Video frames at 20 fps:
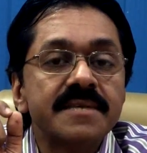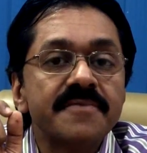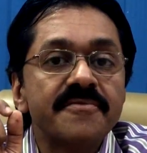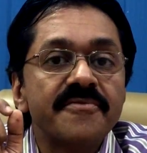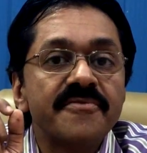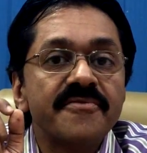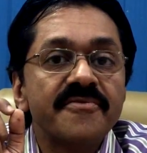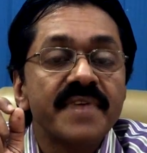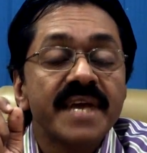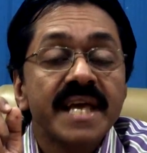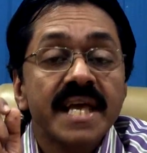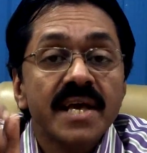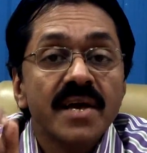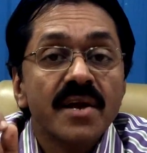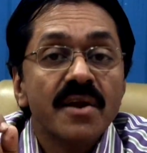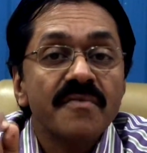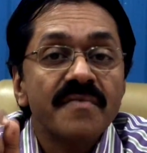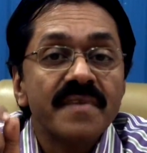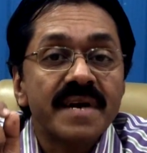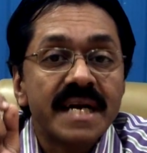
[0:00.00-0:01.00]
the
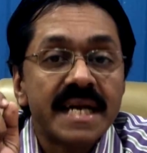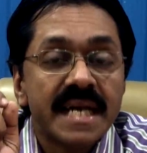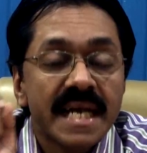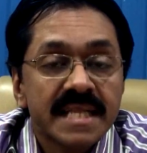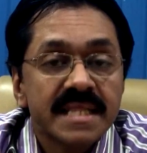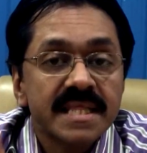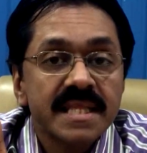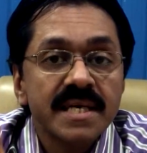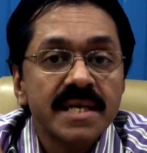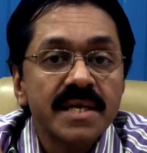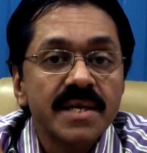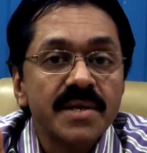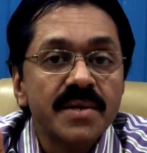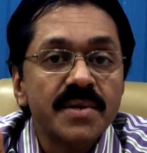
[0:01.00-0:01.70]
fear of death